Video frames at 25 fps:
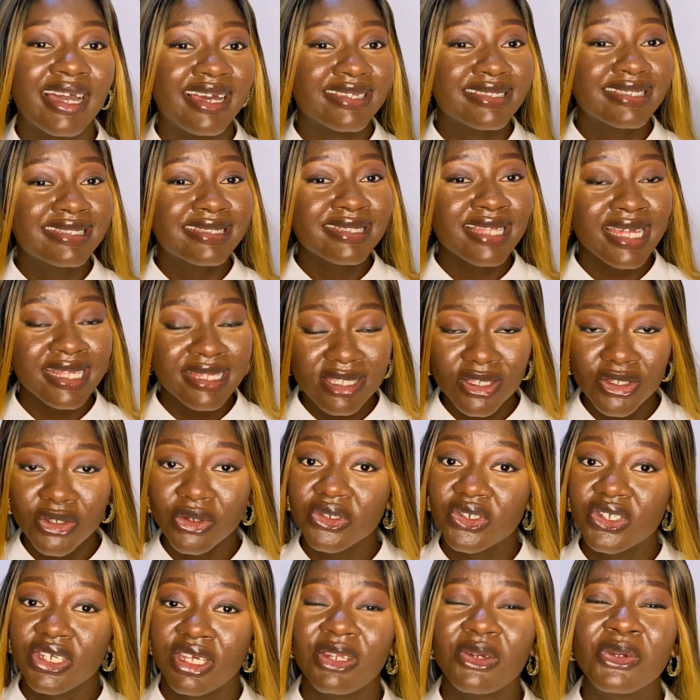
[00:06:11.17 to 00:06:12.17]
starting your
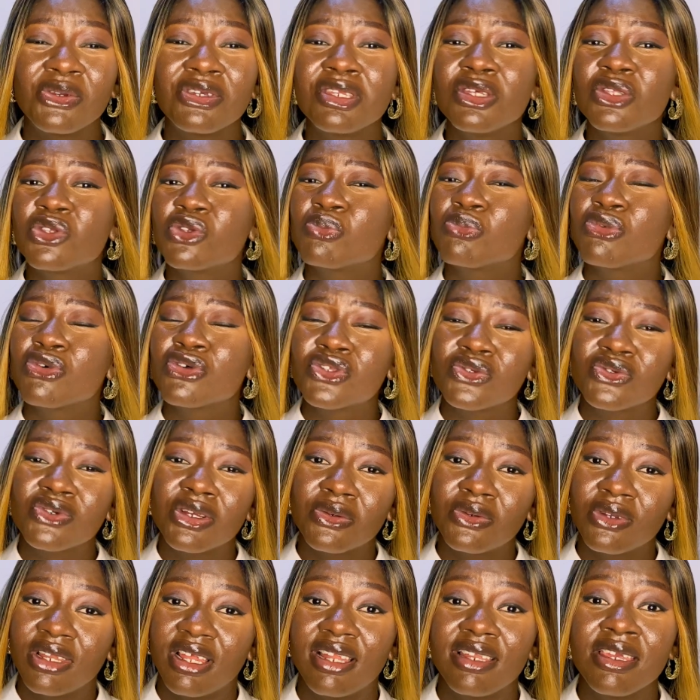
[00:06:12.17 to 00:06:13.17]
channel, you need to post
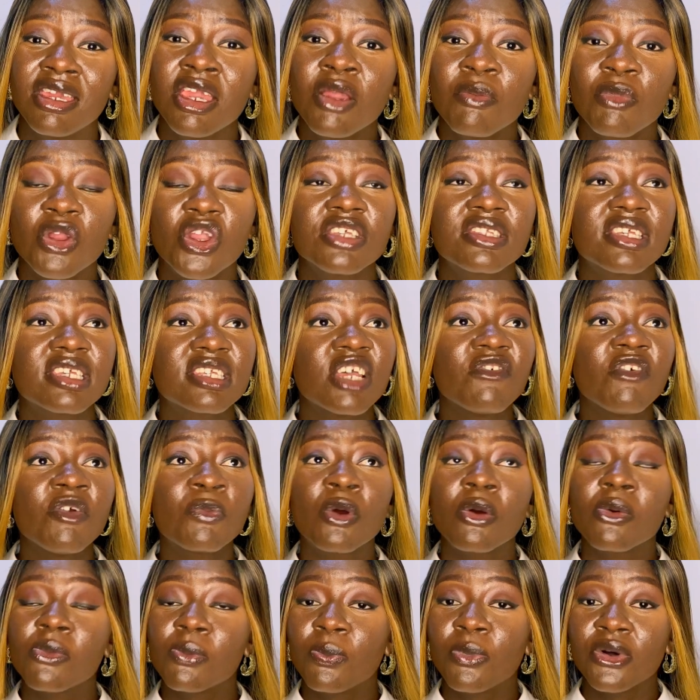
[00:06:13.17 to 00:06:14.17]
regularly, because there's every
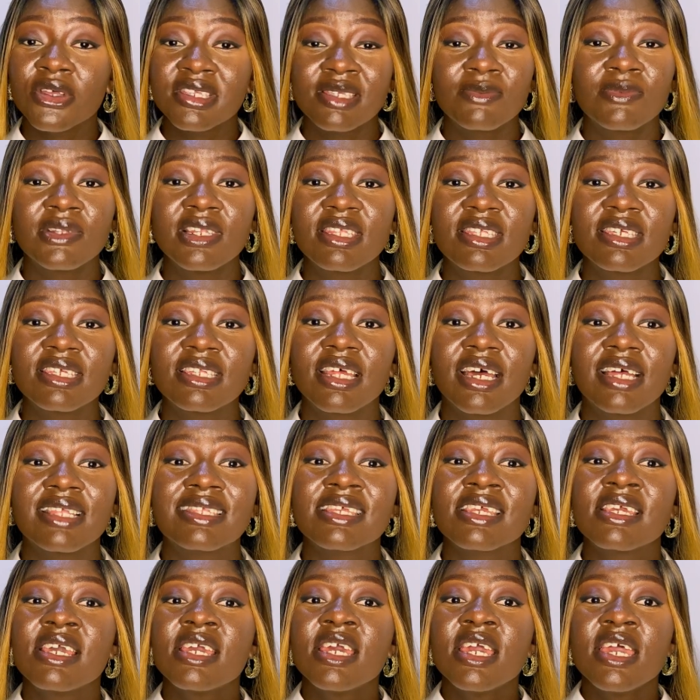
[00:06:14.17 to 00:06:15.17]
possibility that
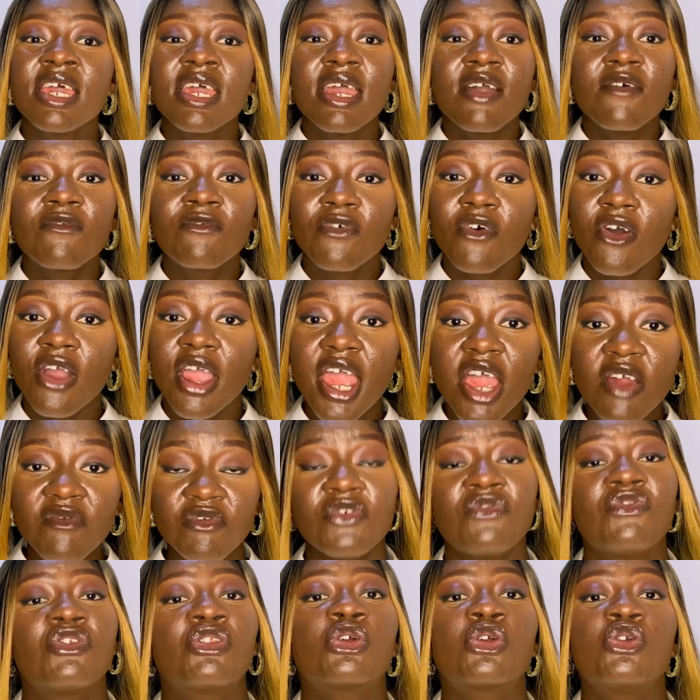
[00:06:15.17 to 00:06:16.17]
for every
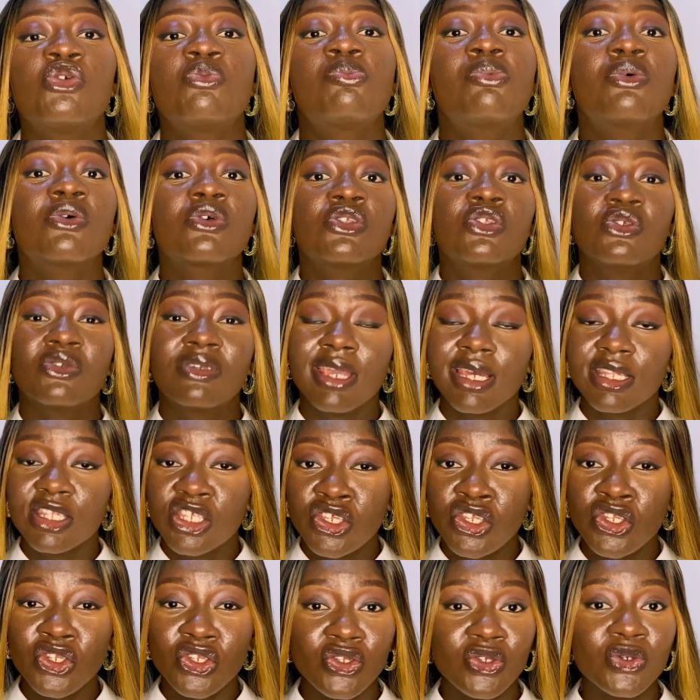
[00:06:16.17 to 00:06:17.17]
video you post you get
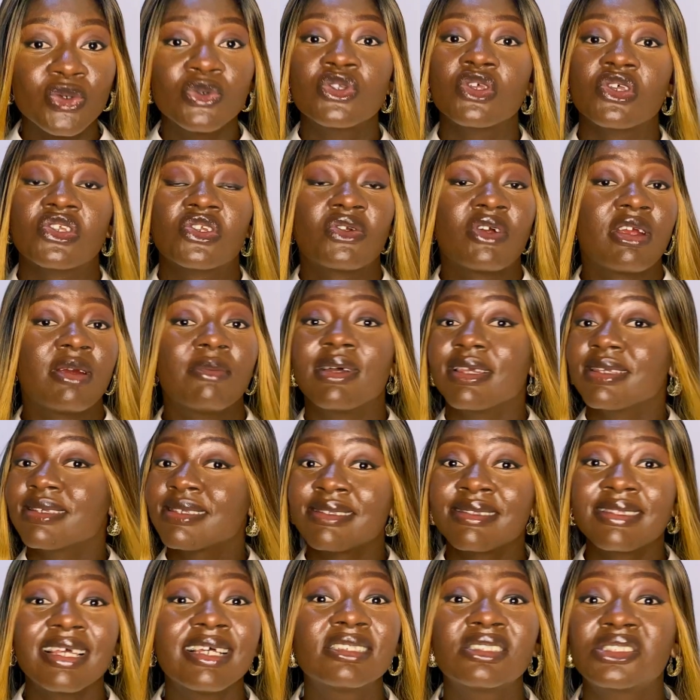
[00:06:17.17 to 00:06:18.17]
new subscribers.
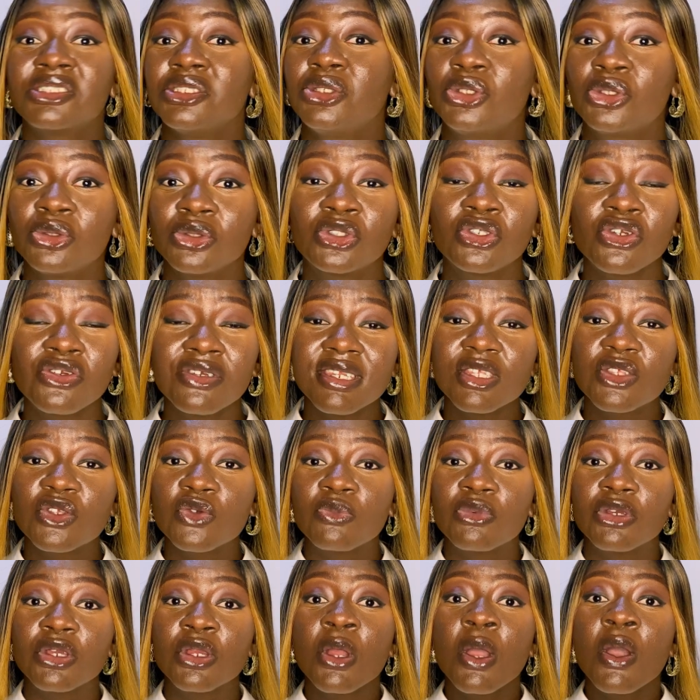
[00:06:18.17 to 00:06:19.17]
That's the truth. So you need to be
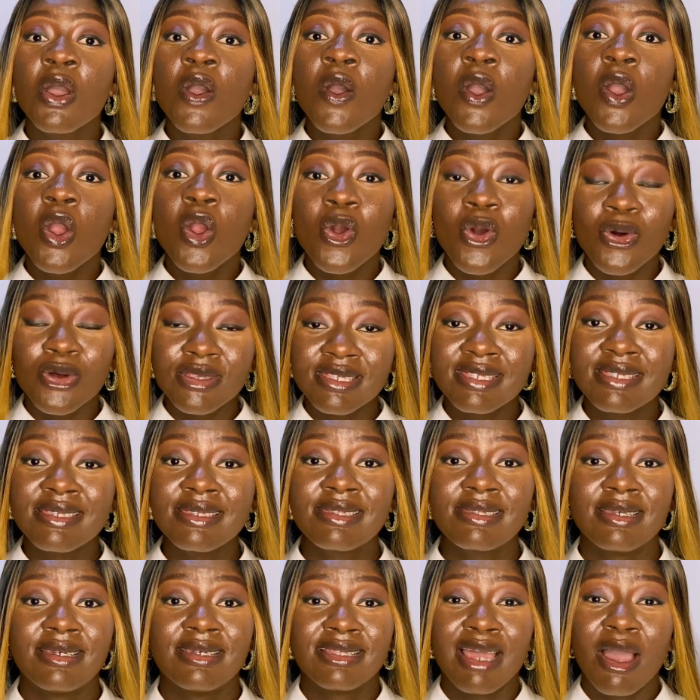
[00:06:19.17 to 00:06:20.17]

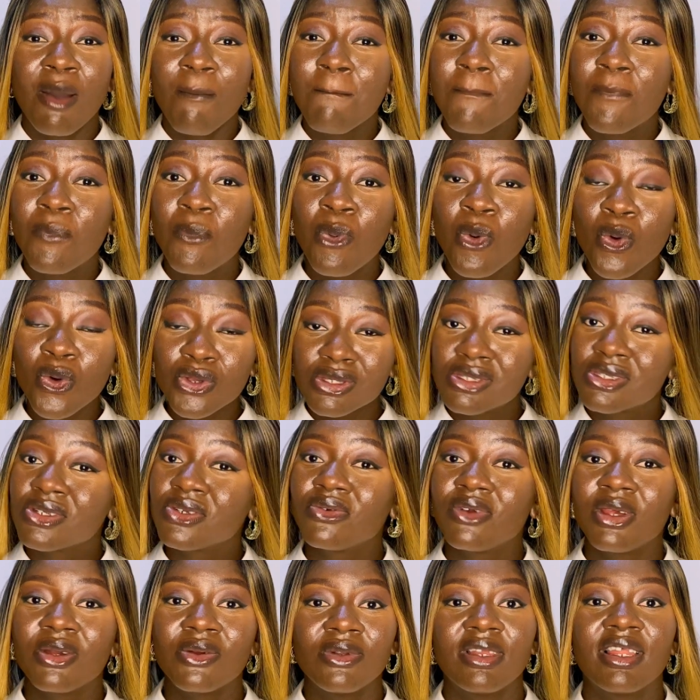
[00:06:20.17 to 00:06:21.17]
consistent and post
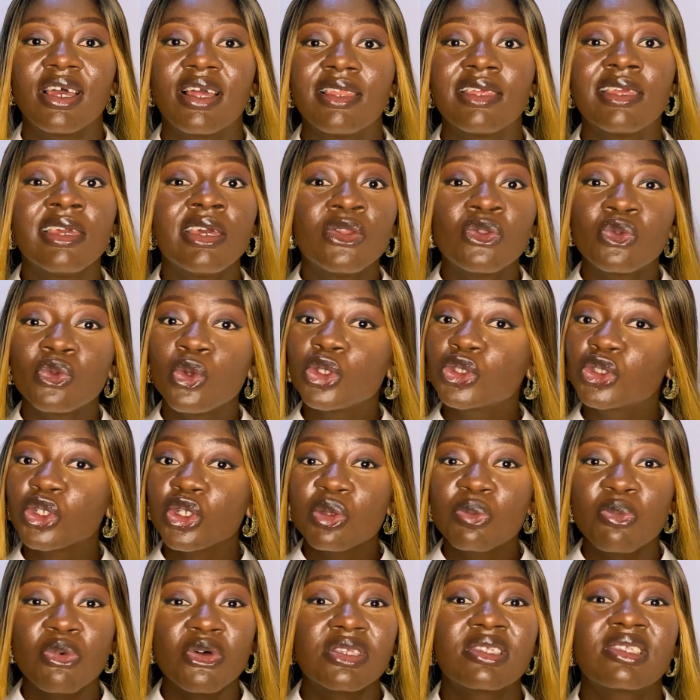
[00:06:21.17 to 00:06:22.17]
regularly, not just
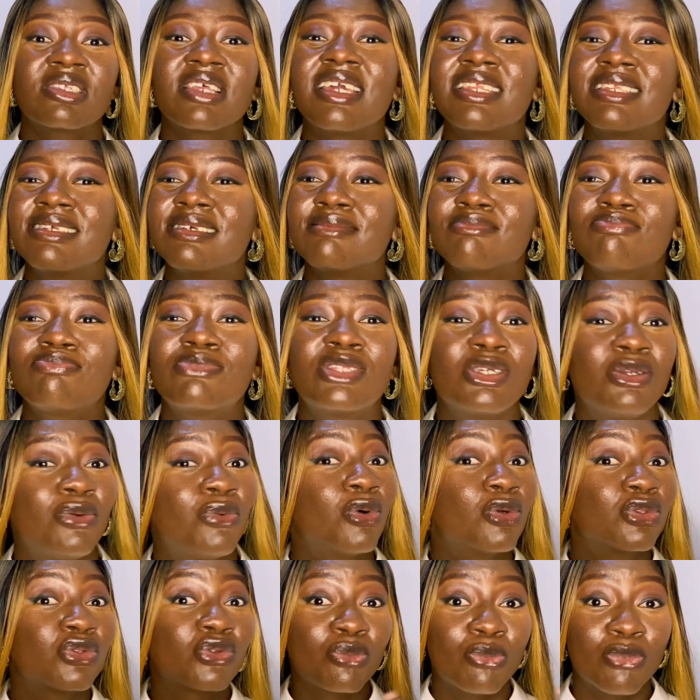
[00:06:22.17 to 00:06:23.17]
post anything you want
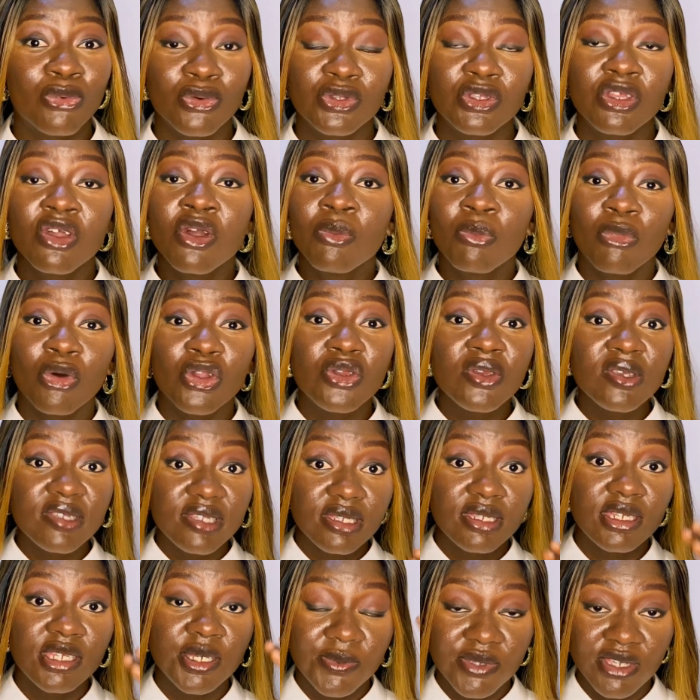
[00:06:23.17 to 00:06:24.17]
to post, but use the
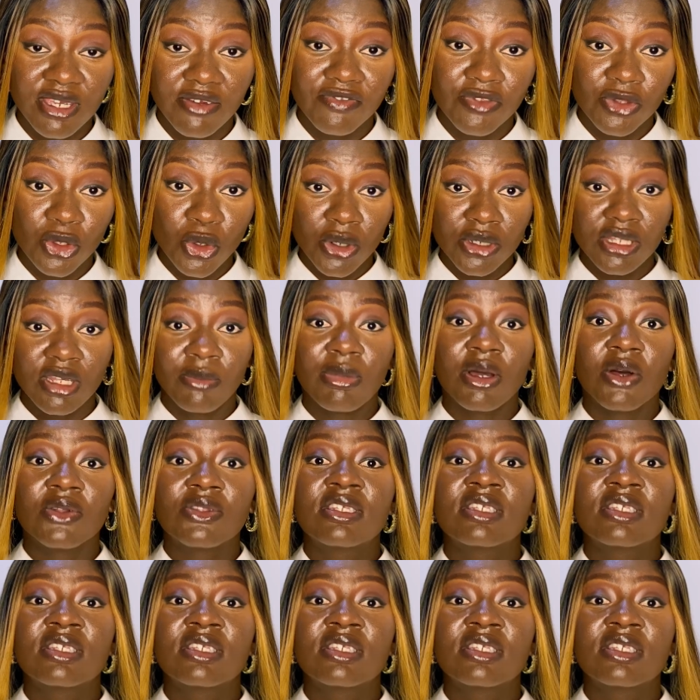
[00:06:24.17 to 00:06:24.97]
tips I've talked about